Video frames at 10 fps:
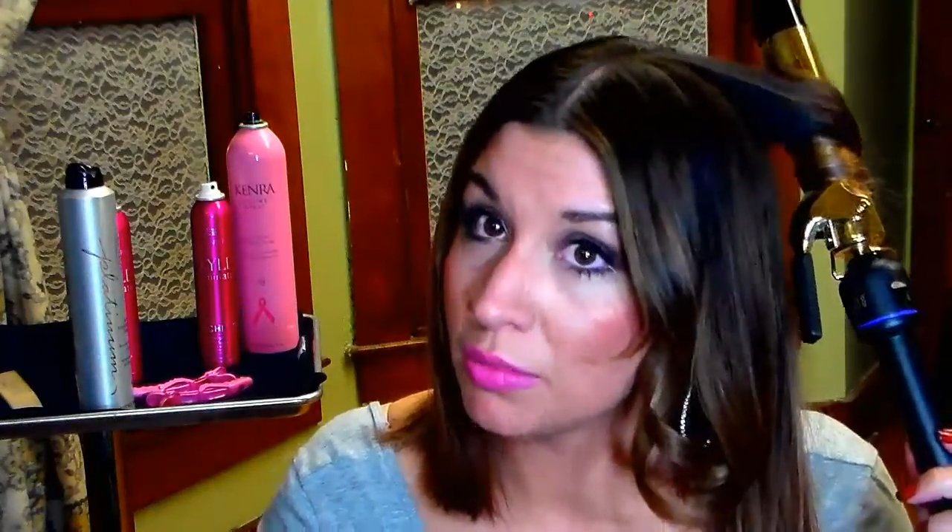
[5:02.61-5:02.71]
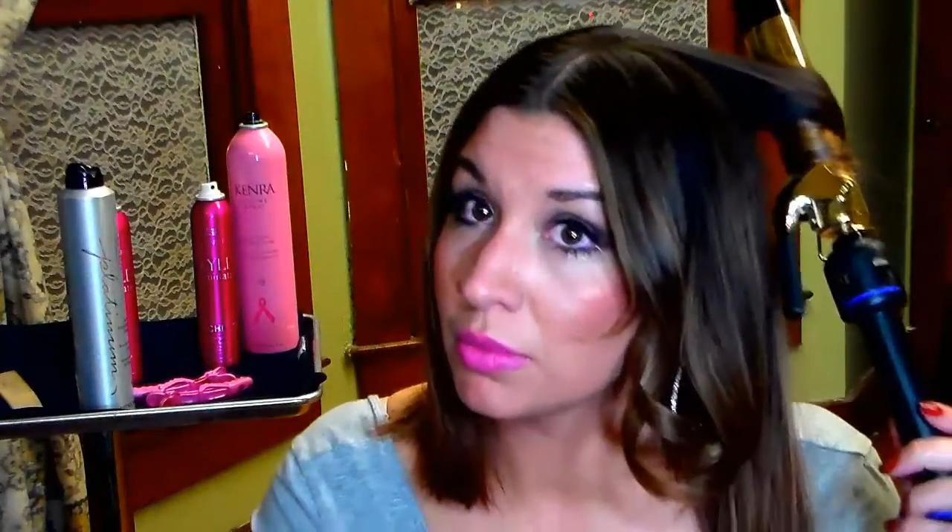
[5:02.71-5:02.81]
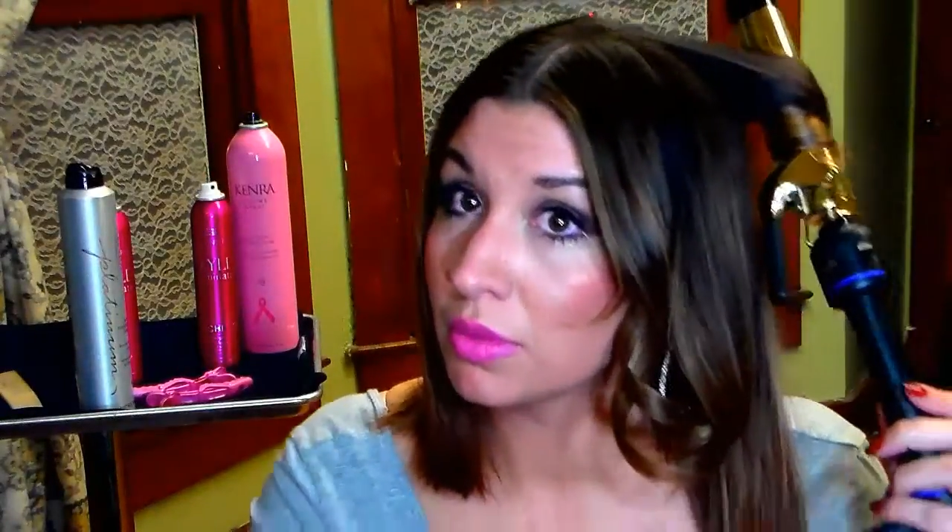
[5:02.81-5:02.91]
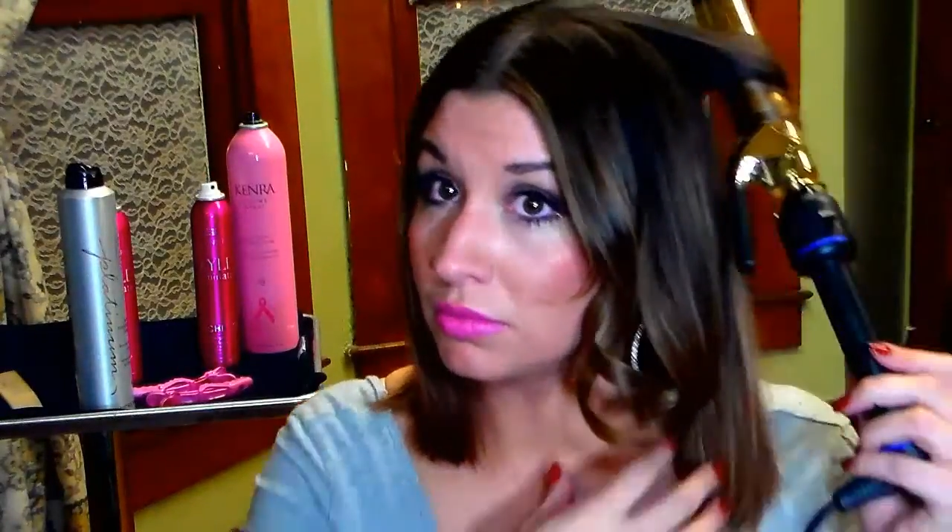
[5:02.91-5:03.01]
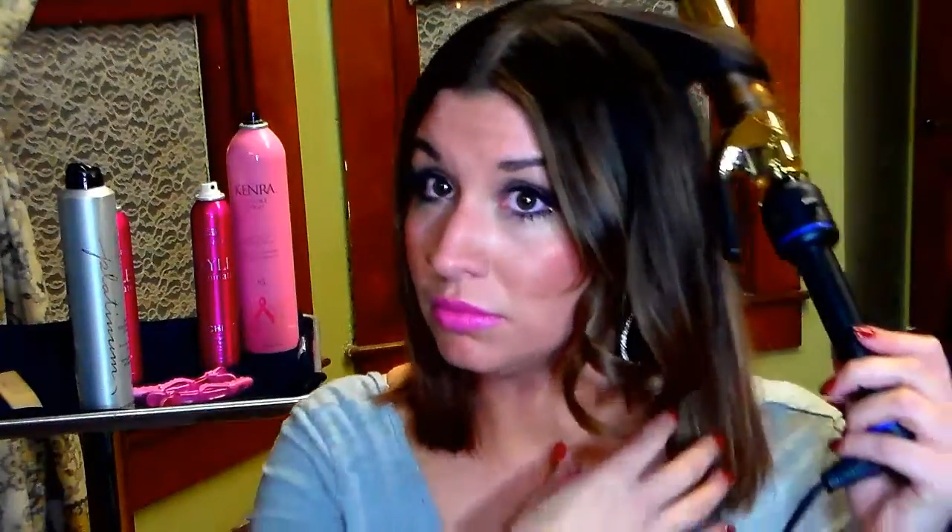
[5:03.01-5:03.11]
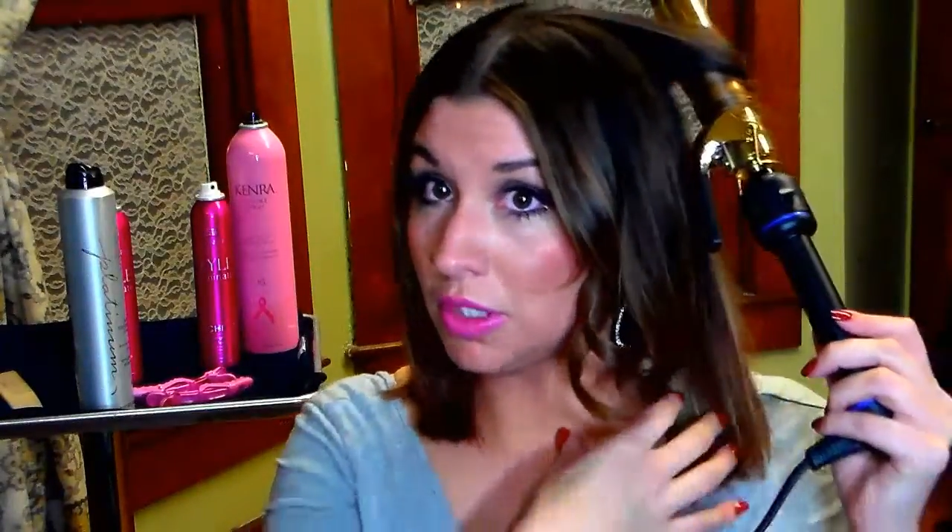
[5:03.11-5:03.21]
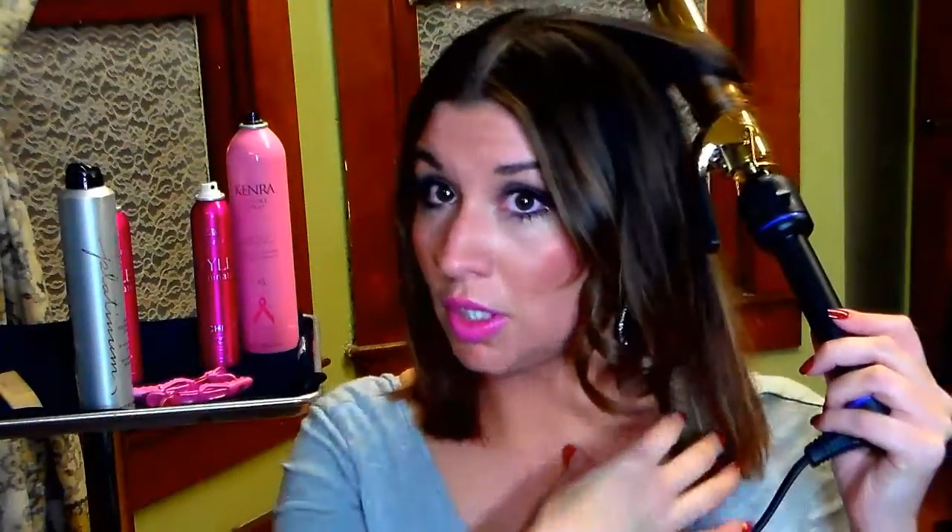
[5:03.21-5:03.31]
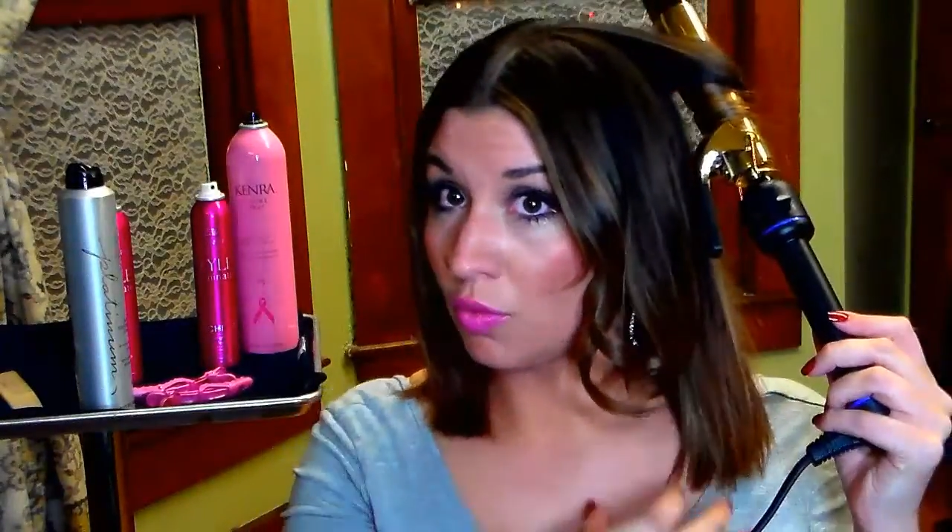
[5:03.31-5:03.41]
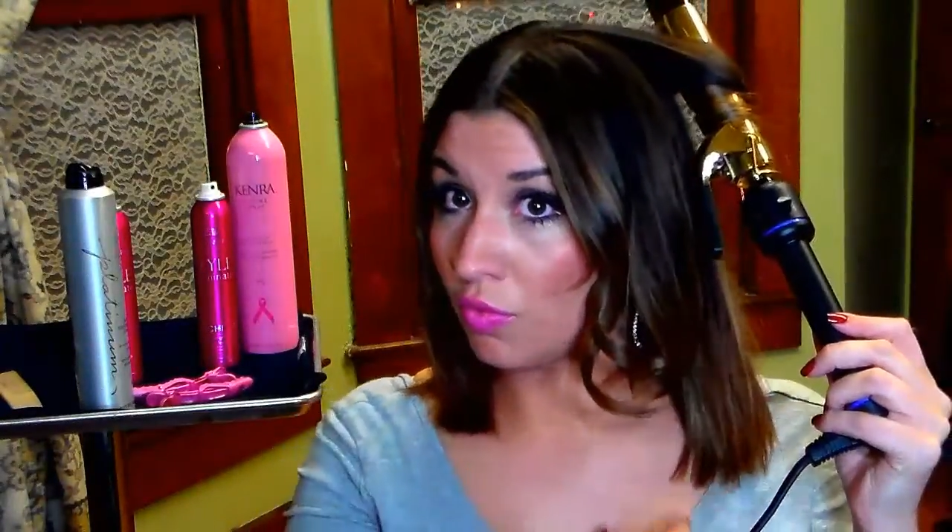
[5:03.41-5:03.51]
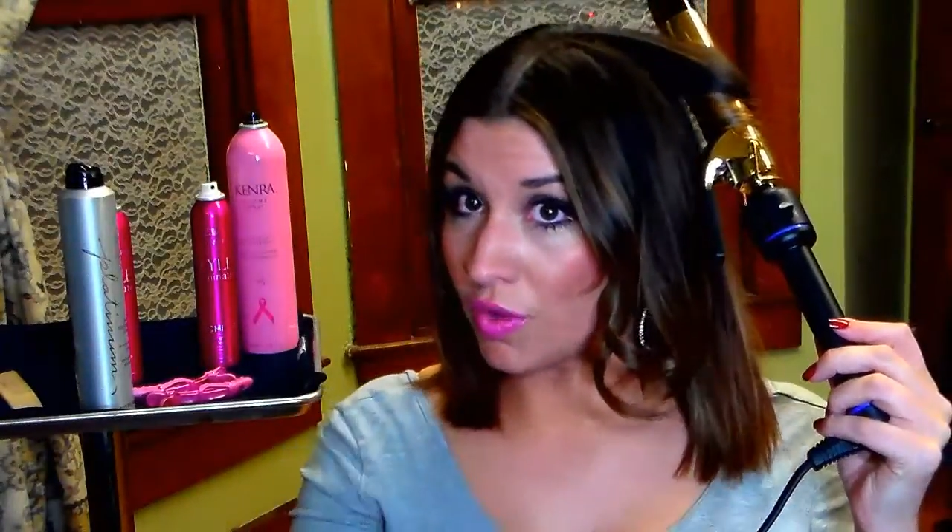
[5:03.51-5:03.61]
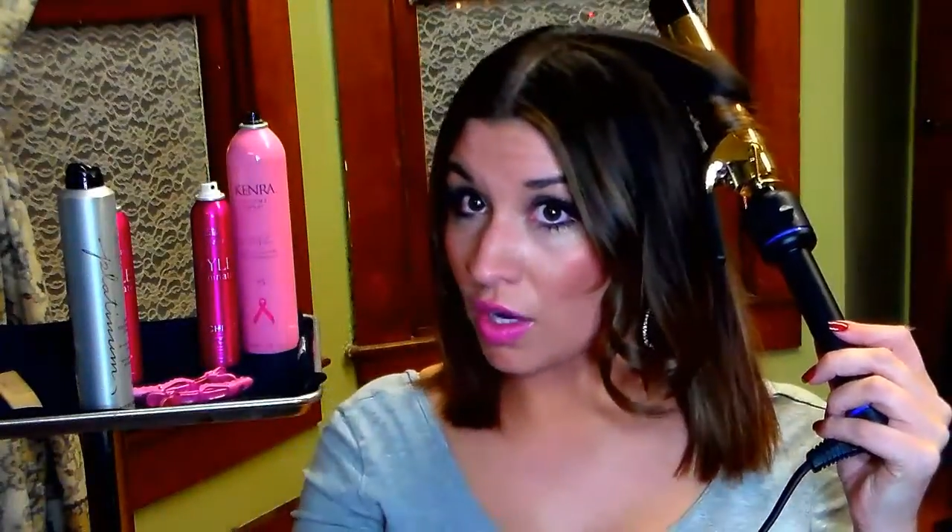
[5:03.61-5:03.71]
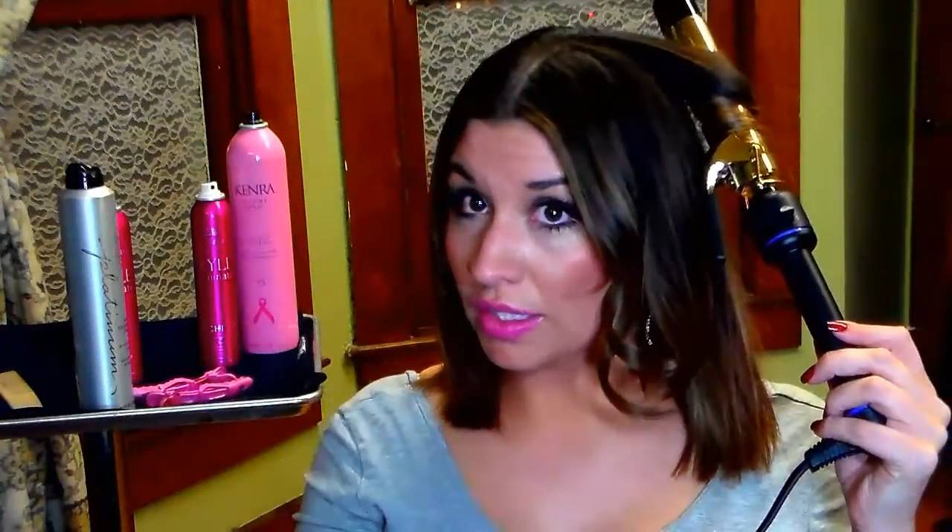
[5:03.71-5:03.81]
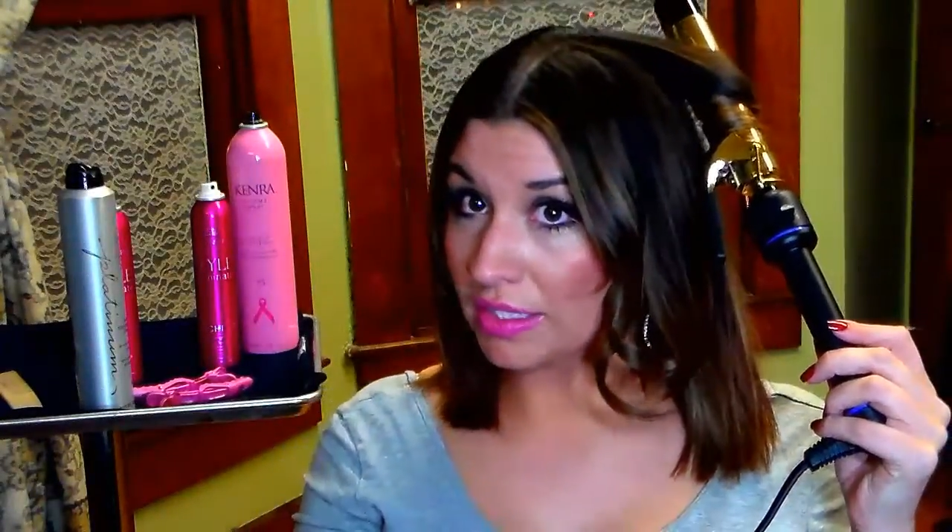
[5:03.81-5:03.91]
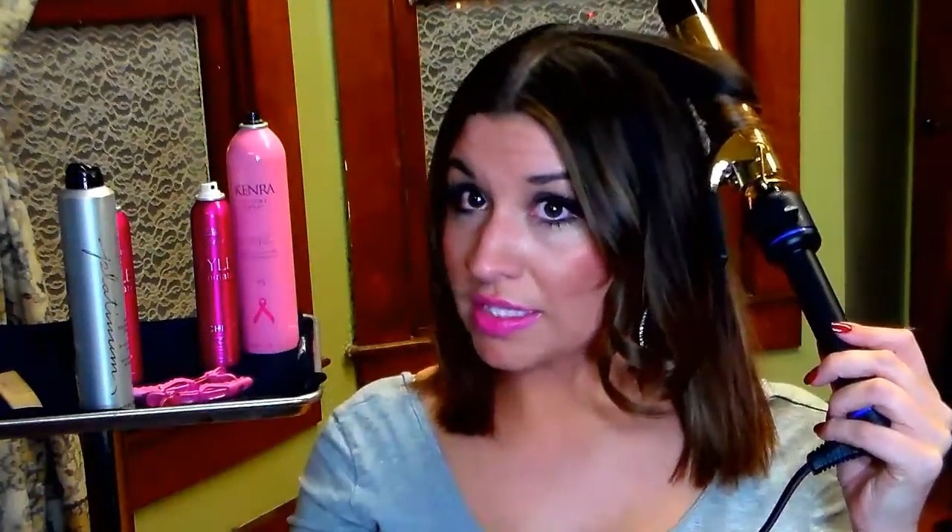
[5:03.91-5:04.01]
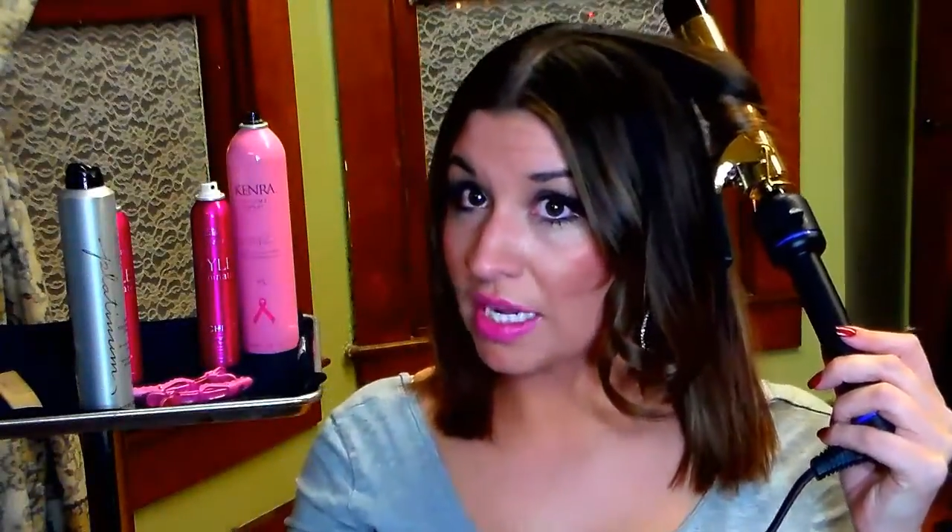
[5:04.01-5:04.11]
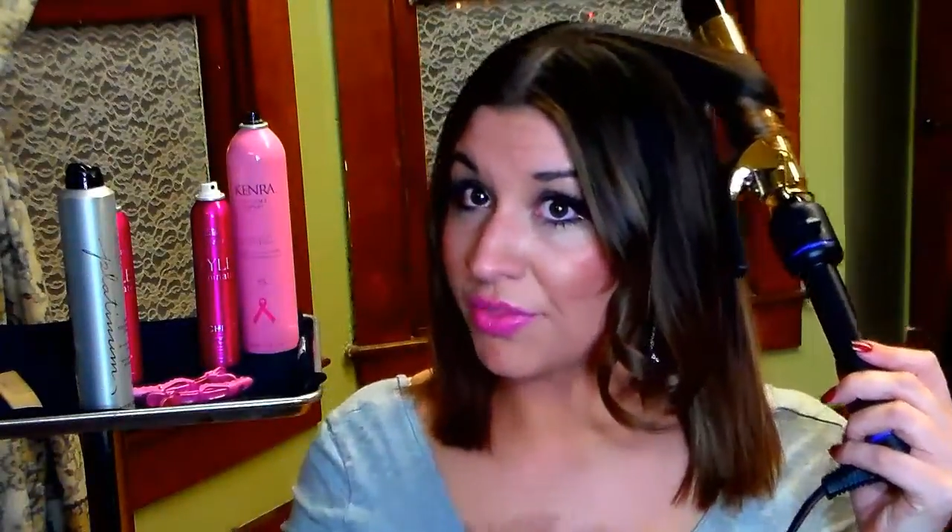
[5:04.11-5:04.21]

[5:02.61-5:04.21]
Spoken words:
them, you know, falling